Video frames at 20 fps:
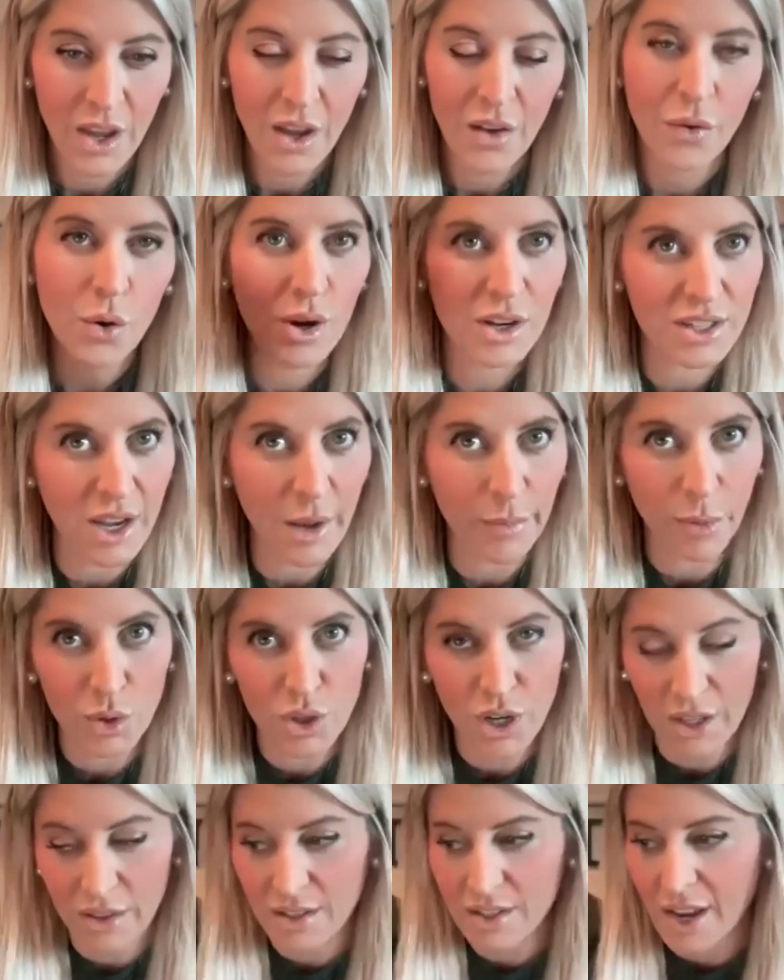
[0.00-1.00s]
For example,
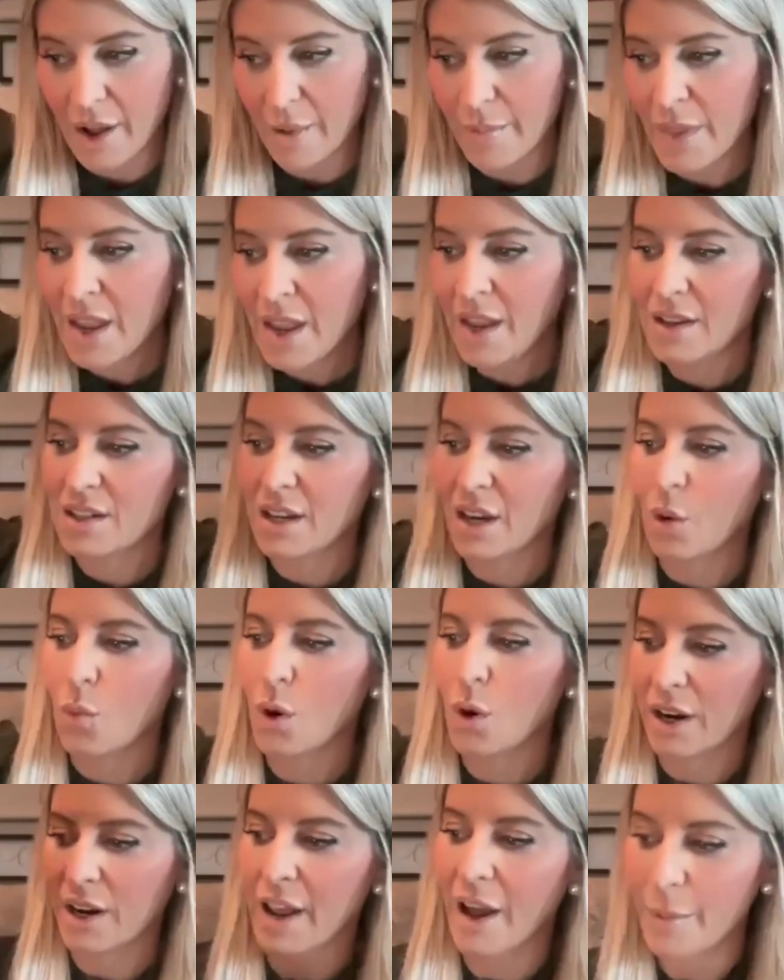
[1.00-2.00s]
check this out. It's like
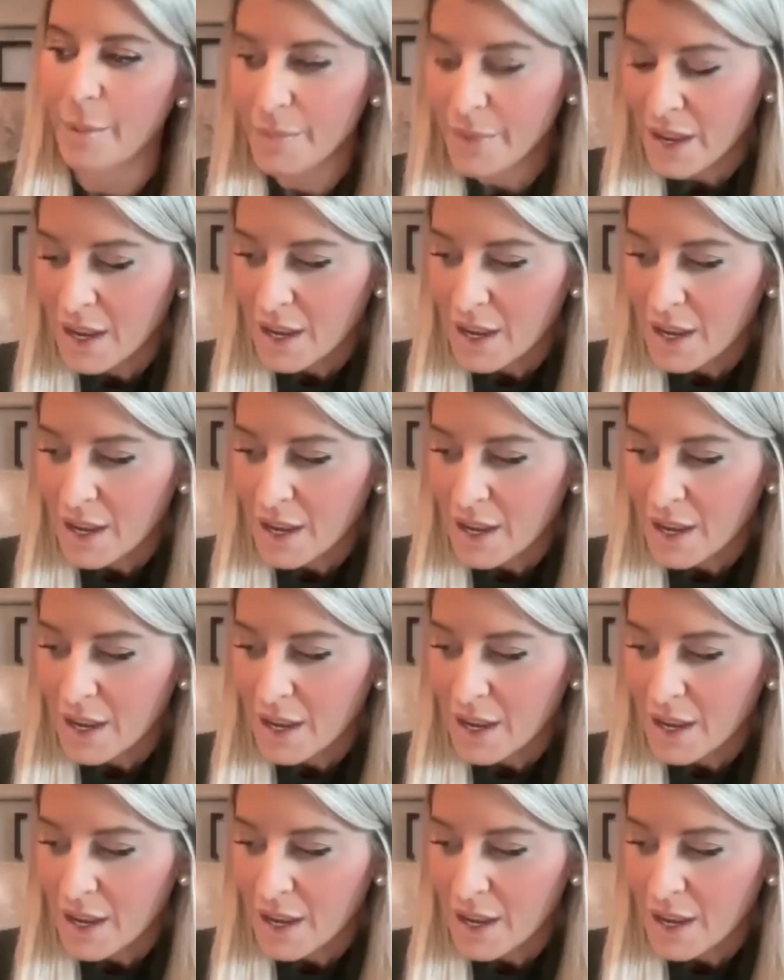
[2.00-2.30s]
working out.